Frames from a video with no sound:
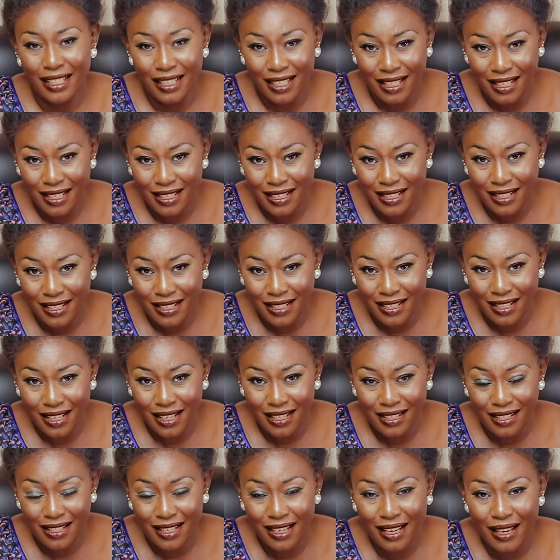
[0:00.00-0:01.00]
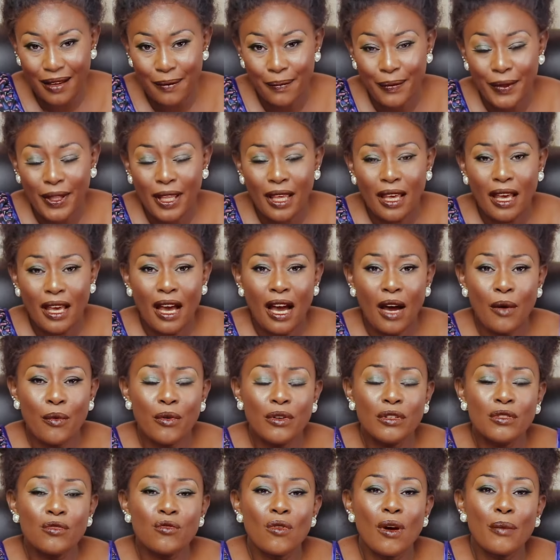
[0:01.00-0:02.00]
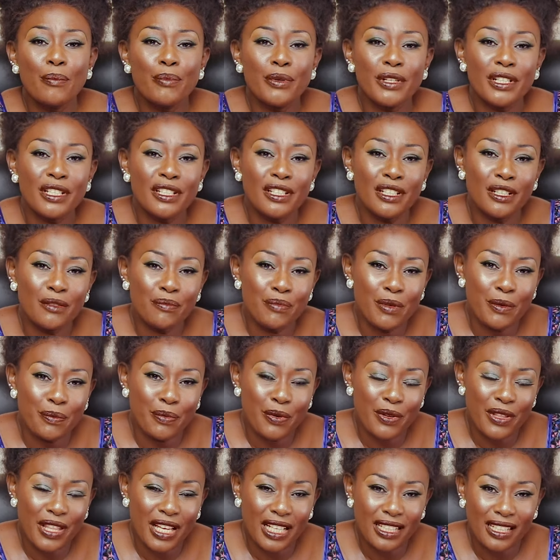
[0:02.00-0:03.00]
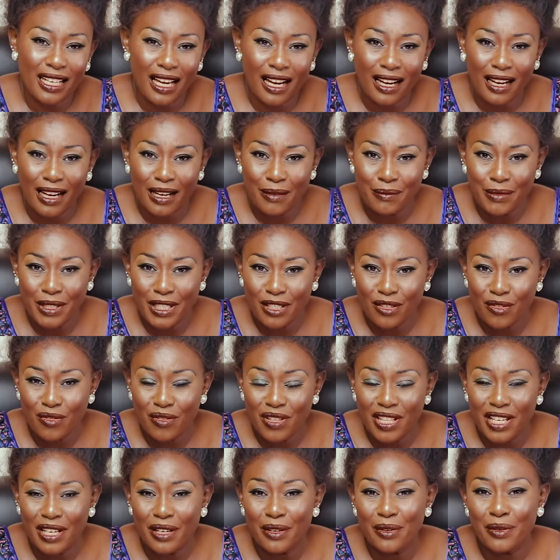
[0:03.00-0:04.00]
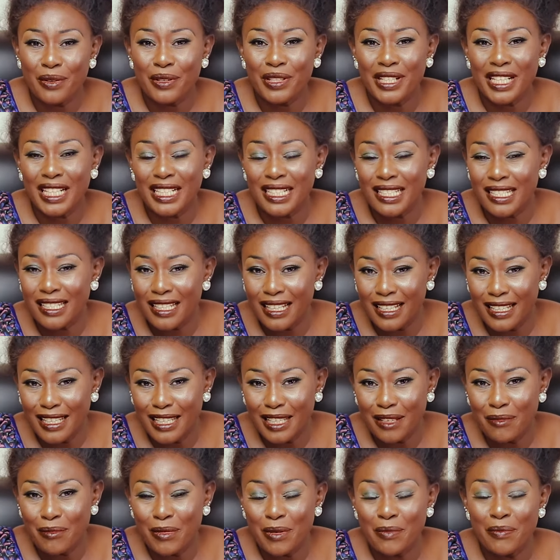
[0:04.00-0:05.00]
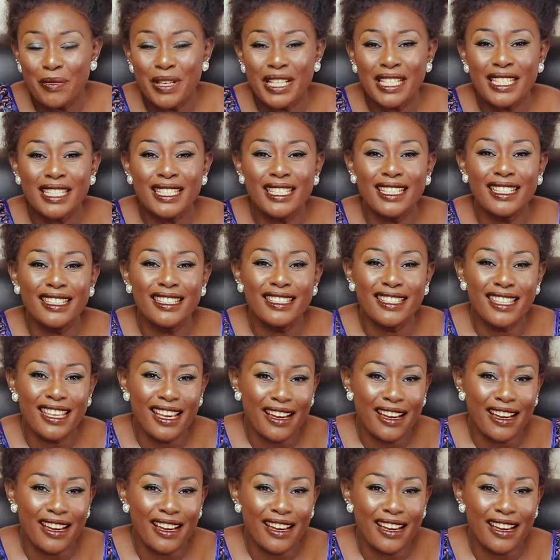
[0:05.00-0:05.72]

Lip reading: In Jesus' name. I want to appreciate people that are coming to the Lord and sending me message.